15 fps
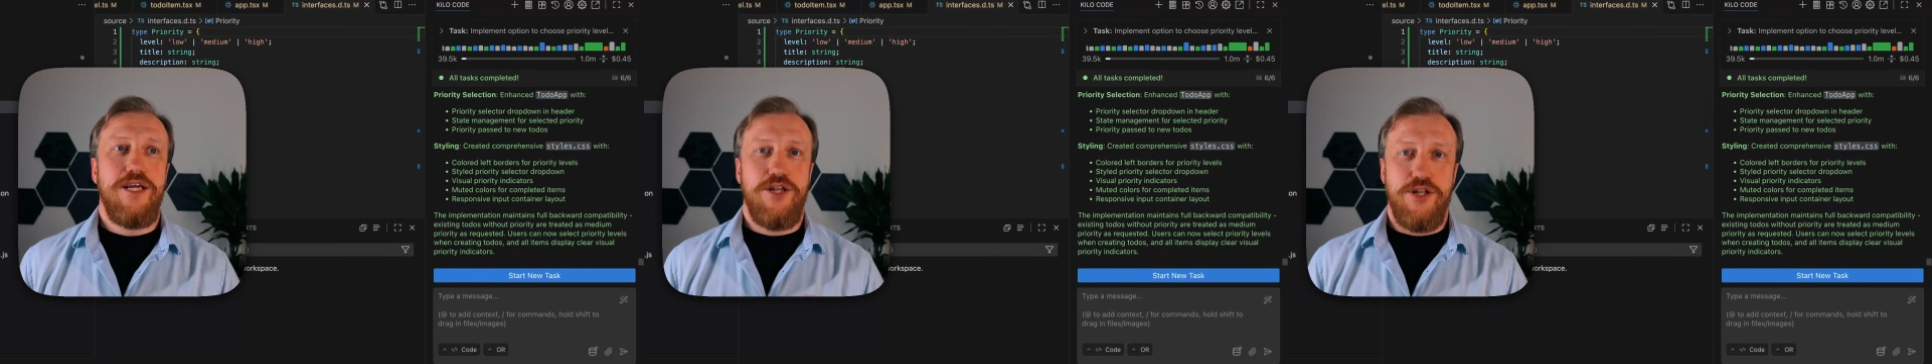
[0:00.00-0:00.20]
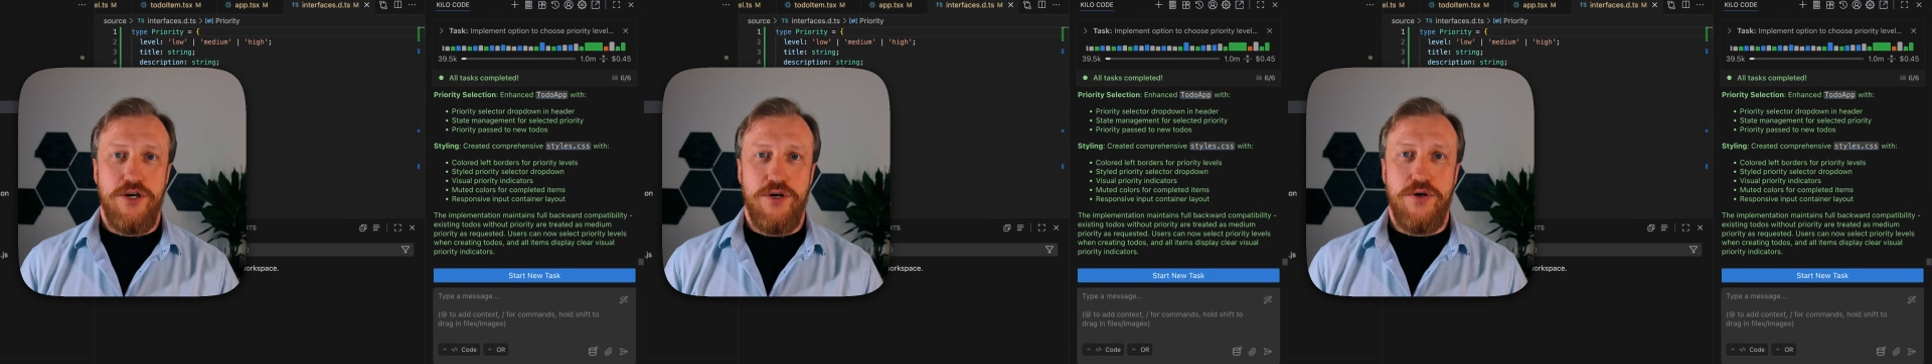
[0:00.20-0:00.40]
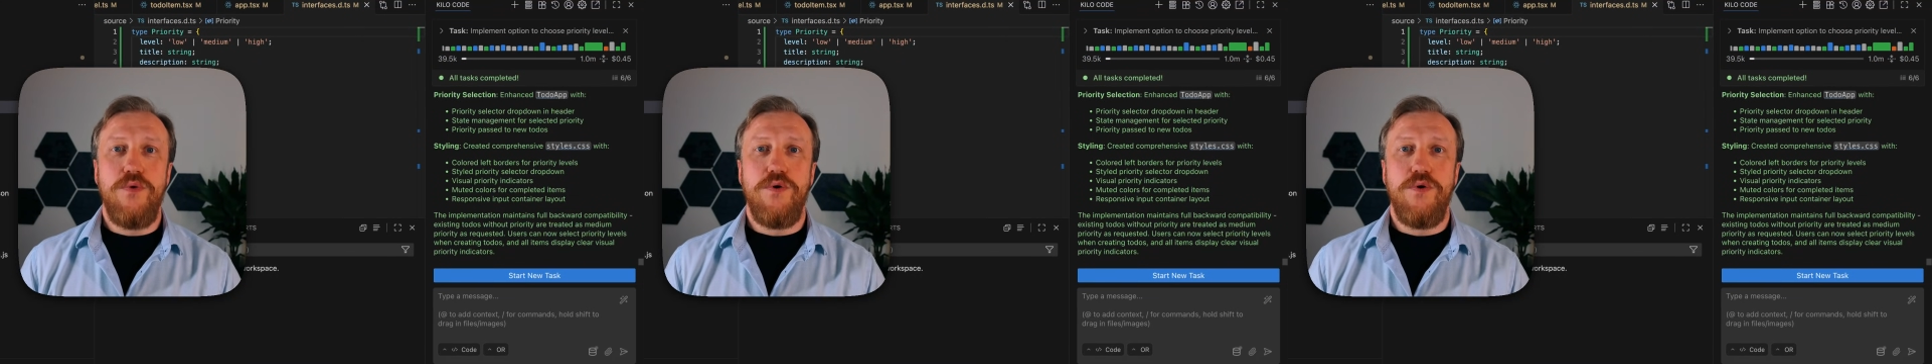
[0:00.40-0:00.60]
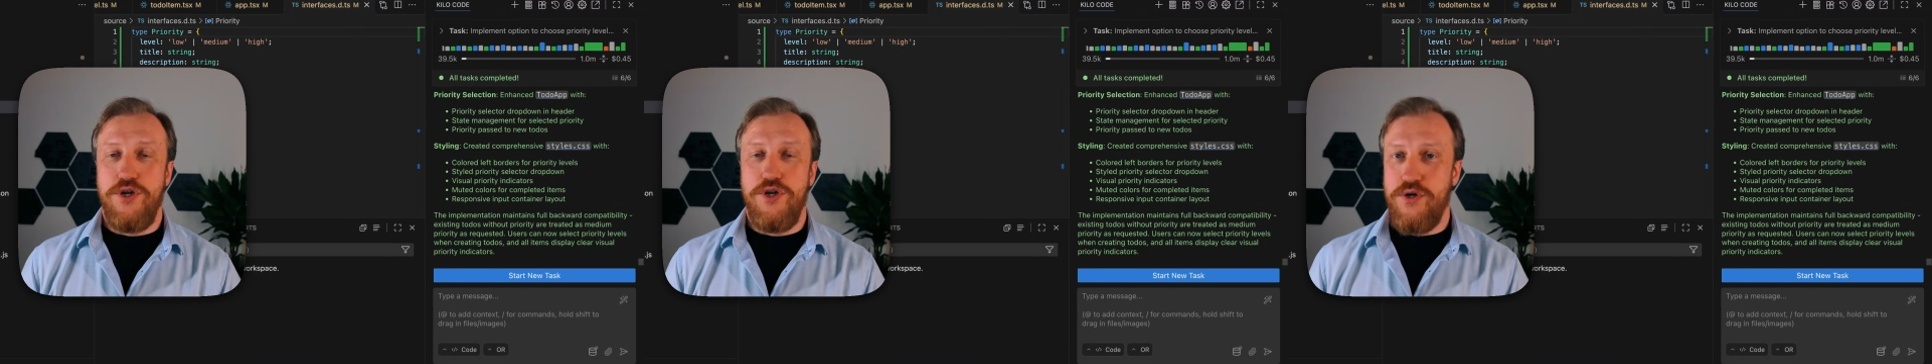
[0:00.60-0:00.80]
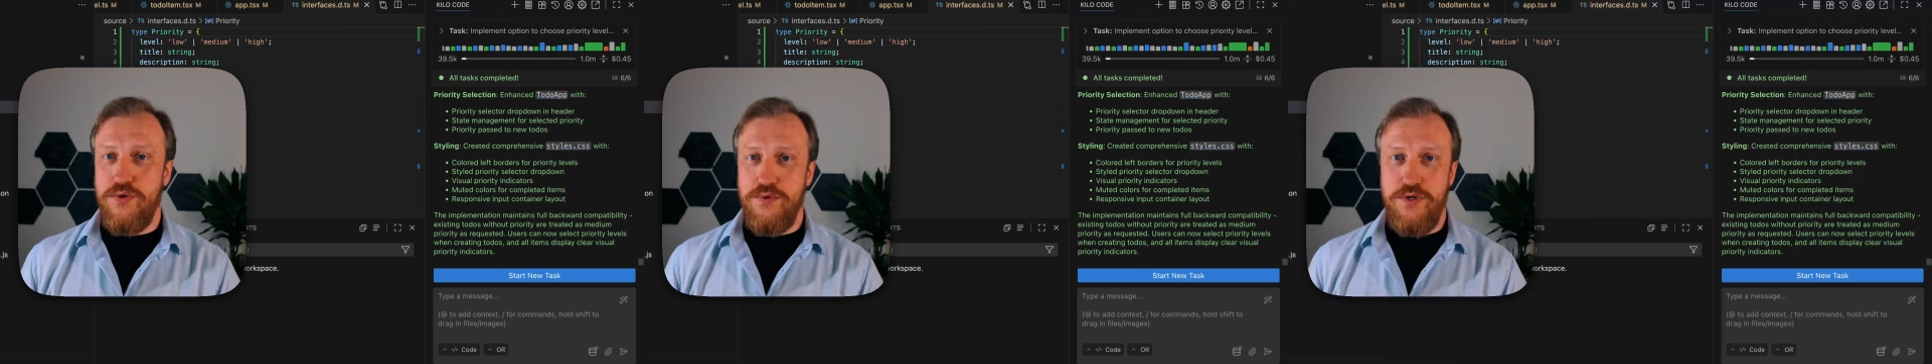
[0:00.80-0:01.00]
No,
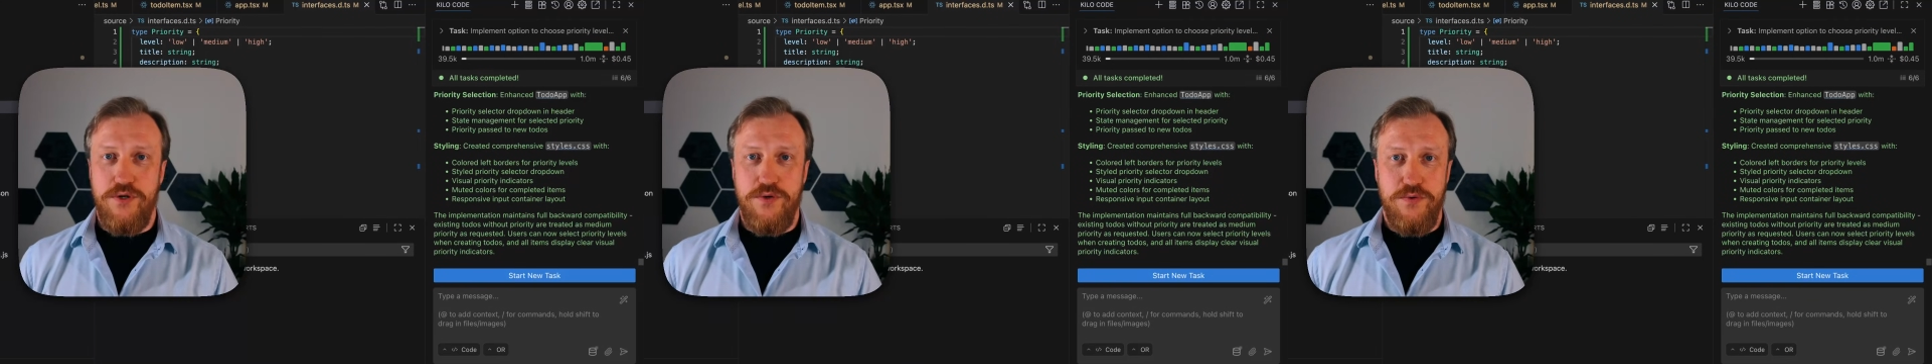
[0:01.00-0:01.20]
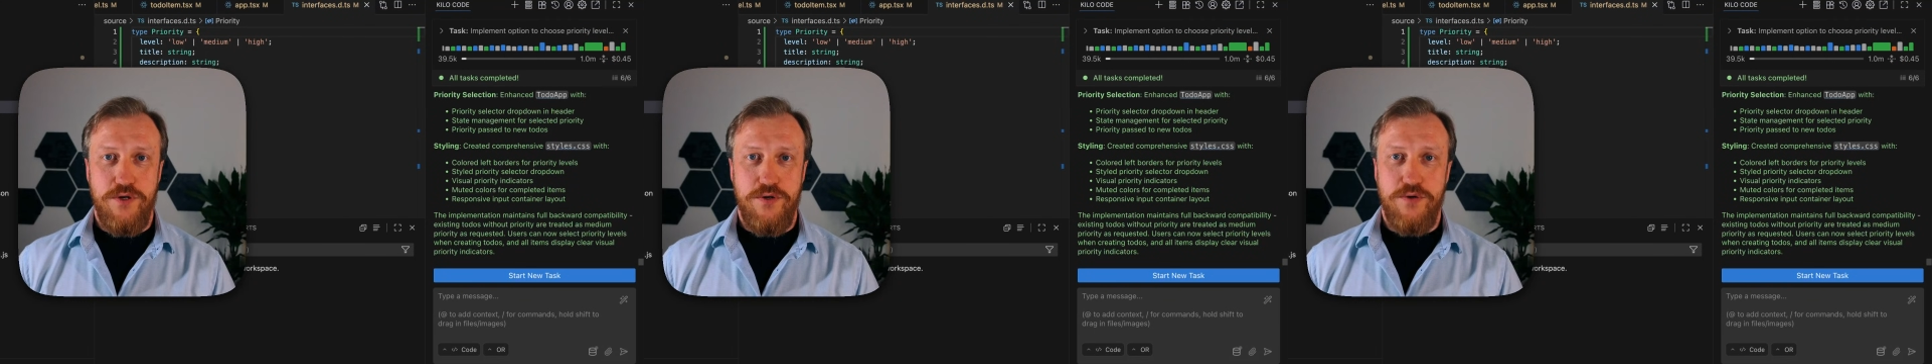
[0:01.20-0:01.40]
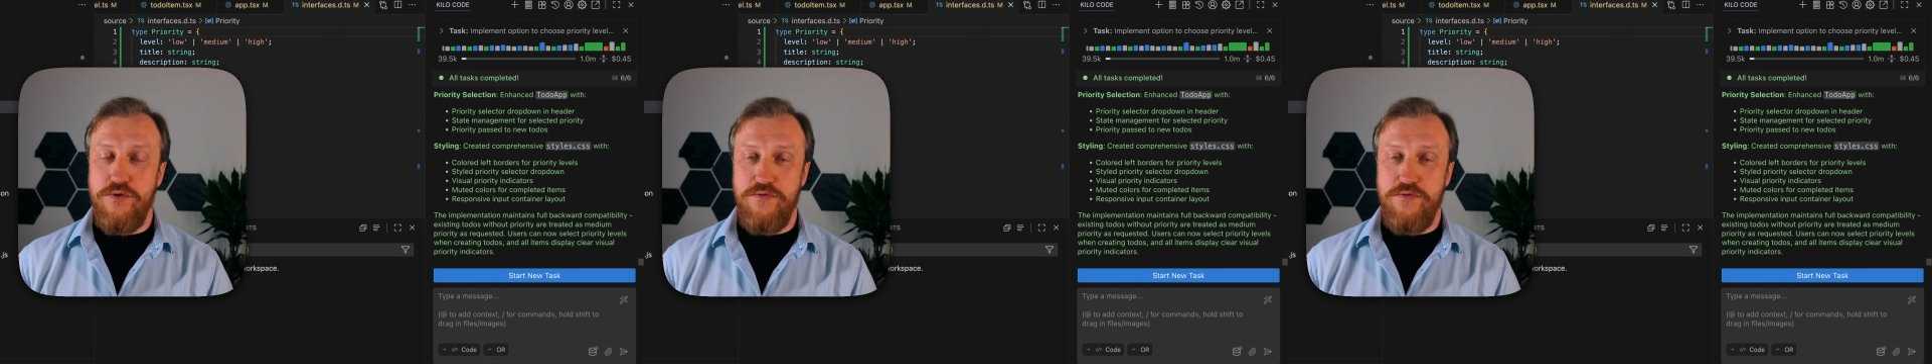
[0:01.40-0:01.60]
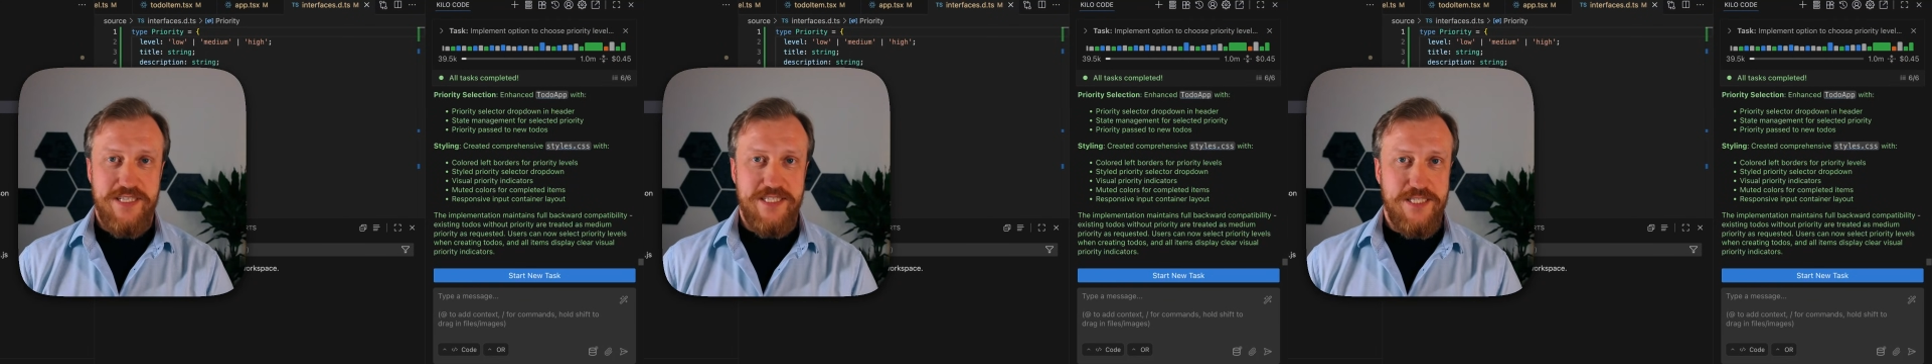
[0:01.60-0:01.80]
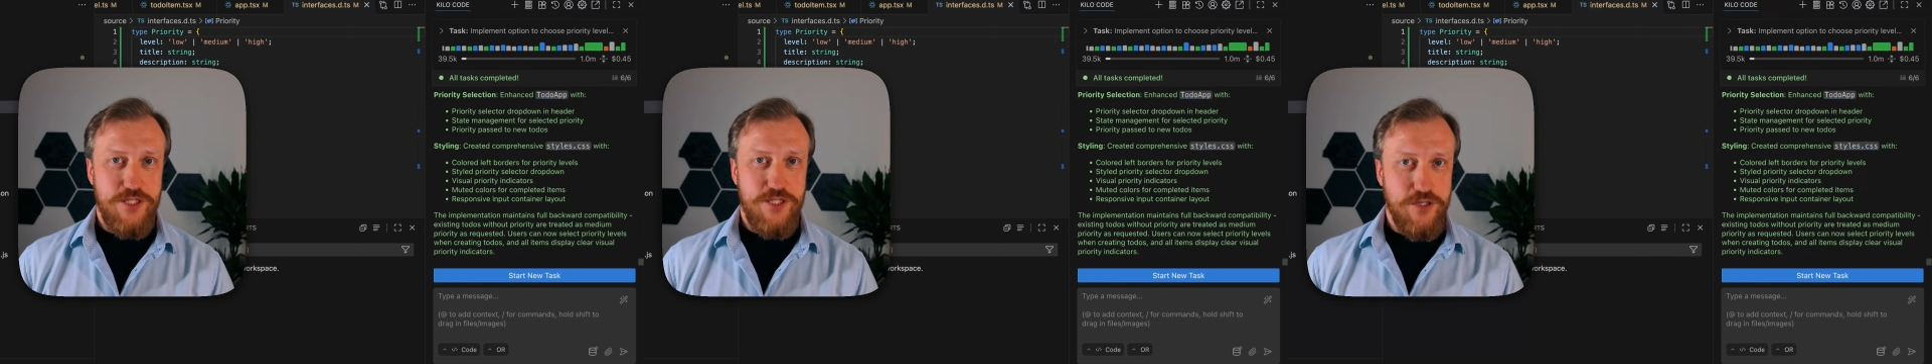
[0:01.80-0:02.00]

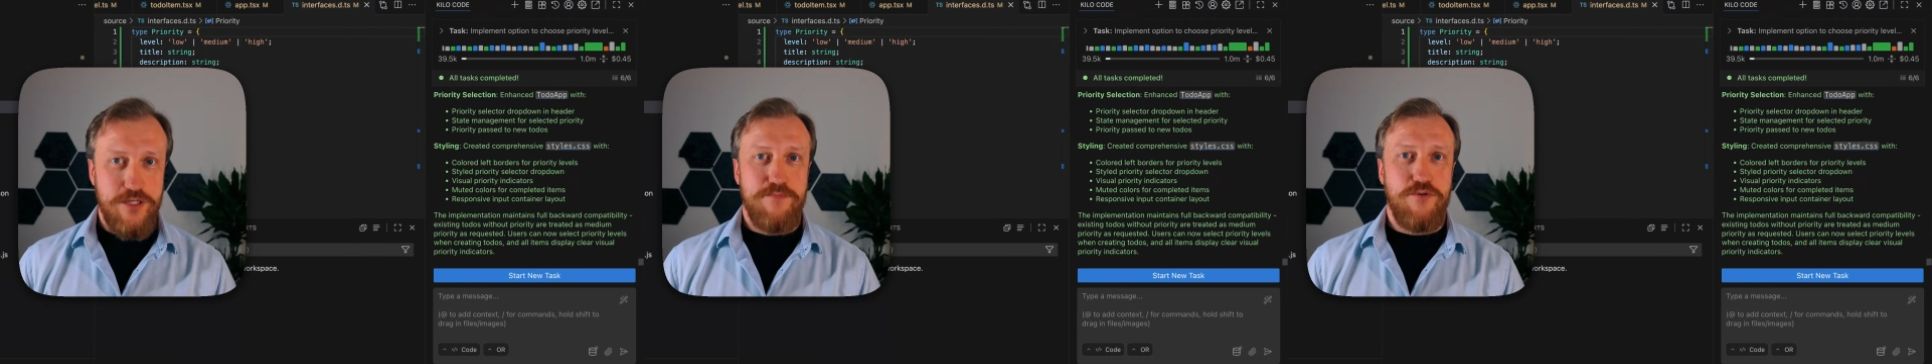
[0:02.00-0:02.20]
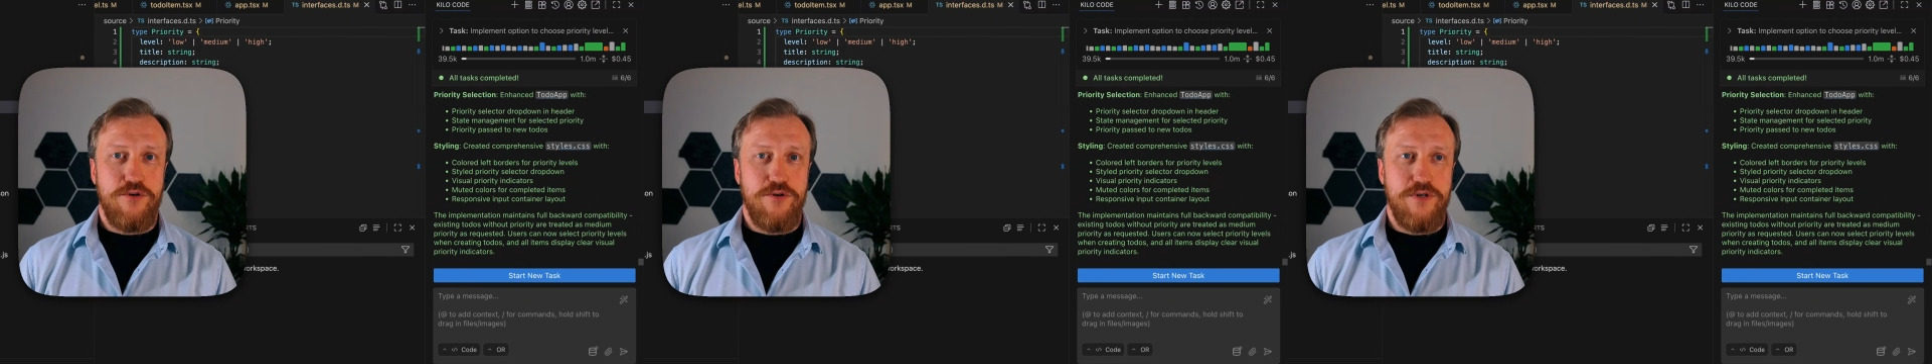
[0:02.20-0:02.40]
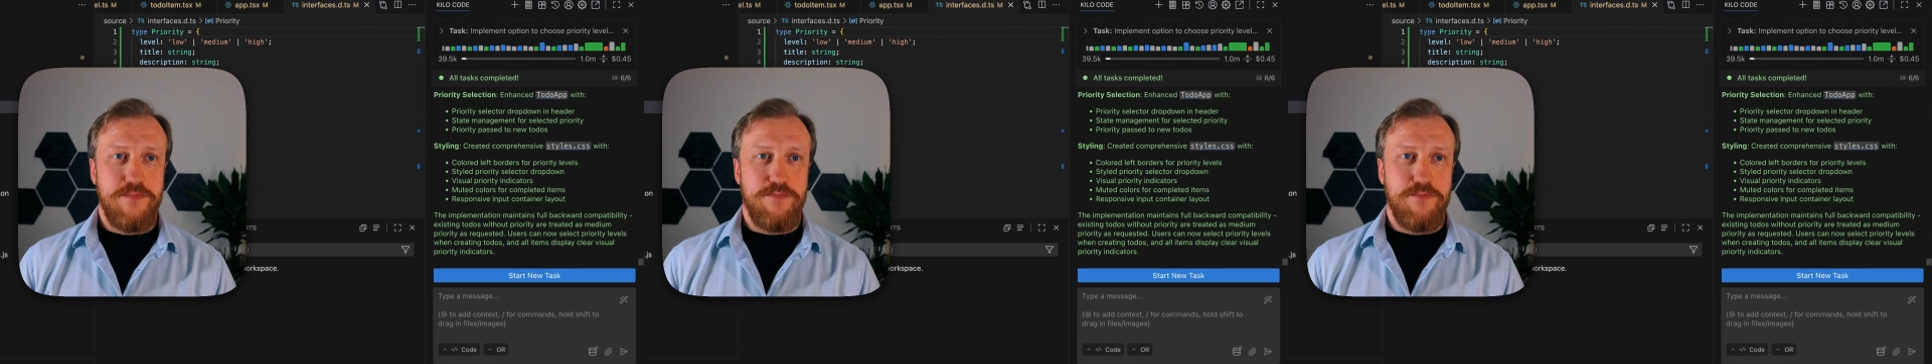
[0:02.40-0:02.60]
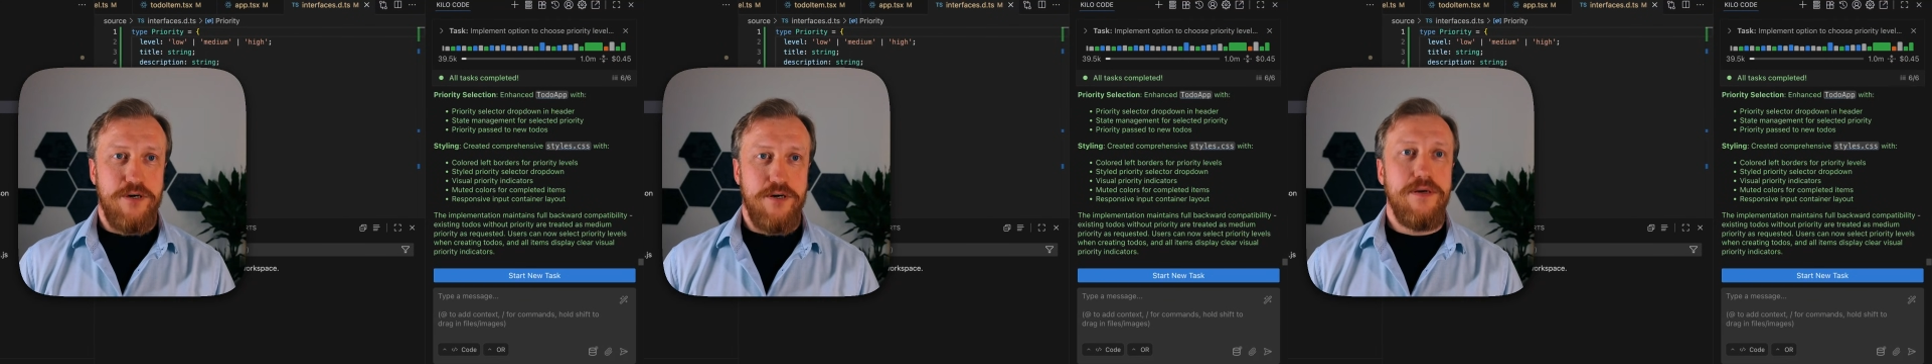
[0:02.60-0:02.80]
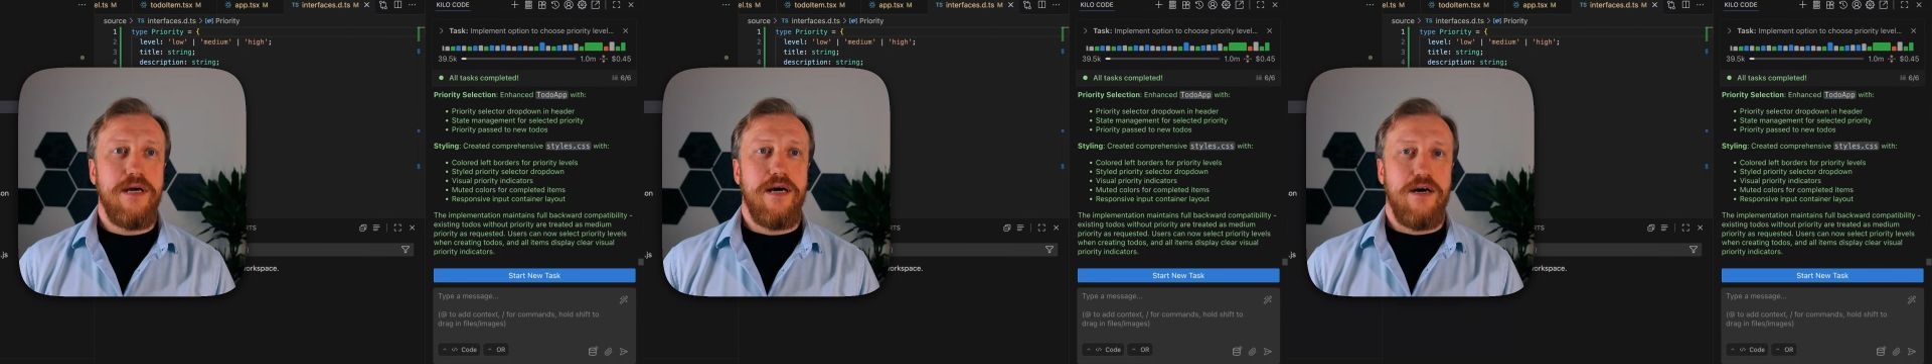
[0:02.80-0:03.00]
that's not a progress bar.